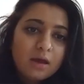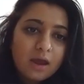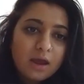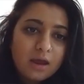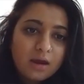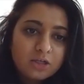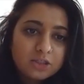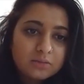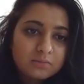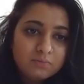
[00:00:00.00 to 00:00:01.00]
and
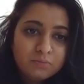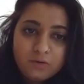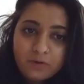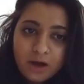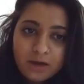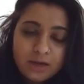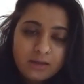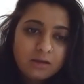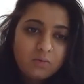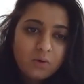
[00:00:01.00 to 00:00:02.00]
just move on. And
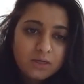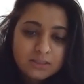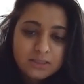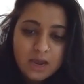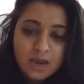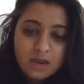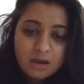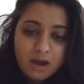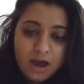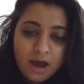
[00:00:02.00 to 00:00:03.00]
then once
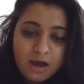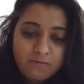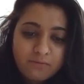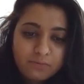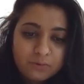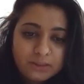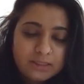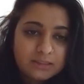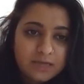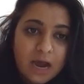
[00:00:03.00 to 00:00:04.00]
they have really
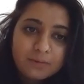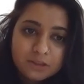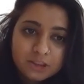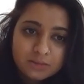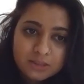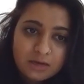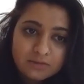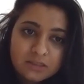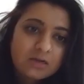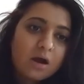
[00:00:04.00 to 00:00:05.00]
established
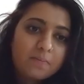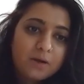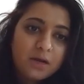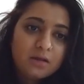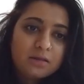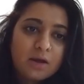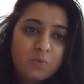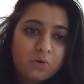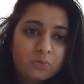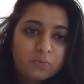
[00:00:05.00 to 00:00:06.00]
themselves as a company, then
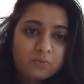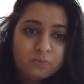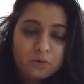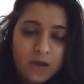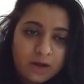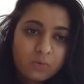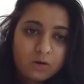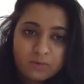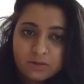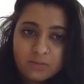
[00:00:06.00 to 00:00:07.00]
we'll kind of
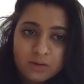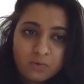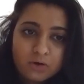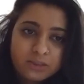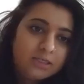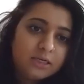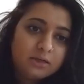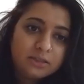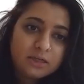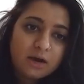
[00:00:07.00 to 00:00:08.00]
work with them on more
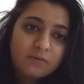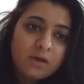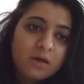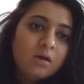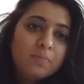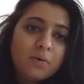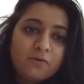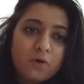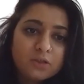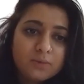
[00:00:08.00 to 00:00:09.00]
detailed stuff. But of
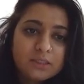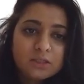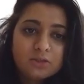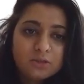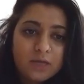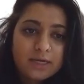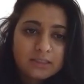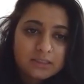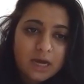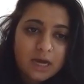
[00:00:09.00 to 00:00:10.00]
course, we still do like a
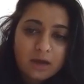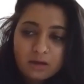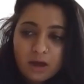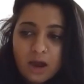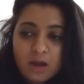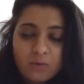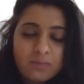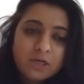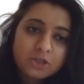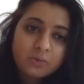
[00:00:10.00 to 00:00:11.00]
style guide. We
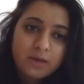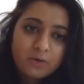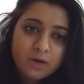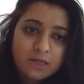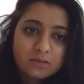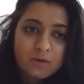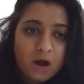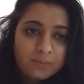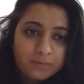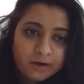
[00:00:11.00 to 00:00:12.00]
make sure we create some
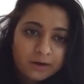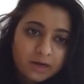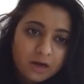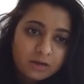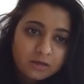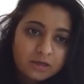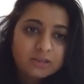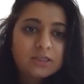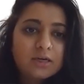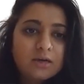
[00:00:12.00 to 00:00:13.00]
complementary
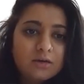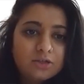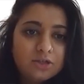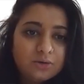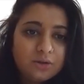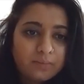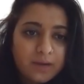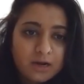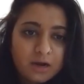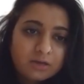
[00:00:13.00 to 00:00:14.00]
colors to their
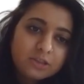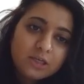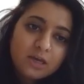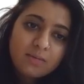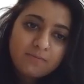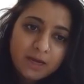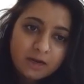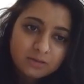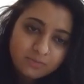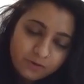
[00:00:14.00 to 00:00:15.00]
main color scheme, pick
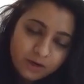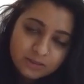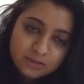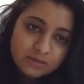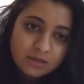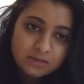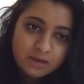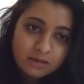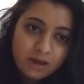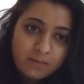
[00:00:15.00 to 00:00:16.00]
out some fonts and things
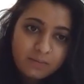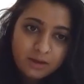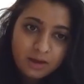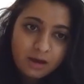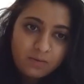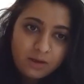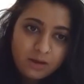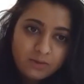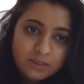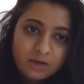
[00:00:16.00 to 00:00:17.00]
like that. But yeah,
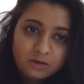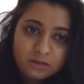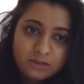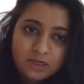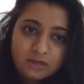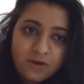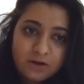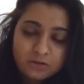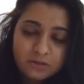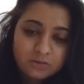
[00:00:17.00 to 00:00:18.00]
we tell early stage
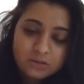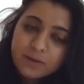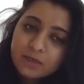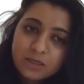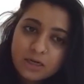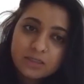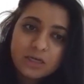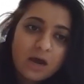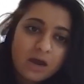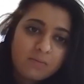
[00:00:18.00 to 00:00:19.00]
founders don't spend a ton of
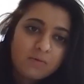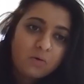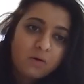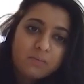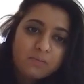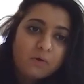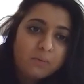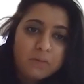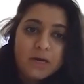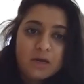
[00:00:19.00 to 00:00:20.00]
time or
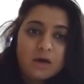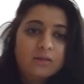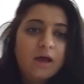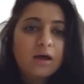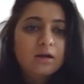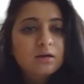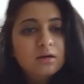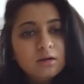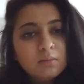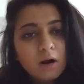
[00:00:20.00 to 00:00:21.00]
money on
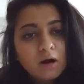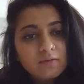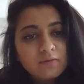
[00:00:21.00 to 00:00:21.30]
that part of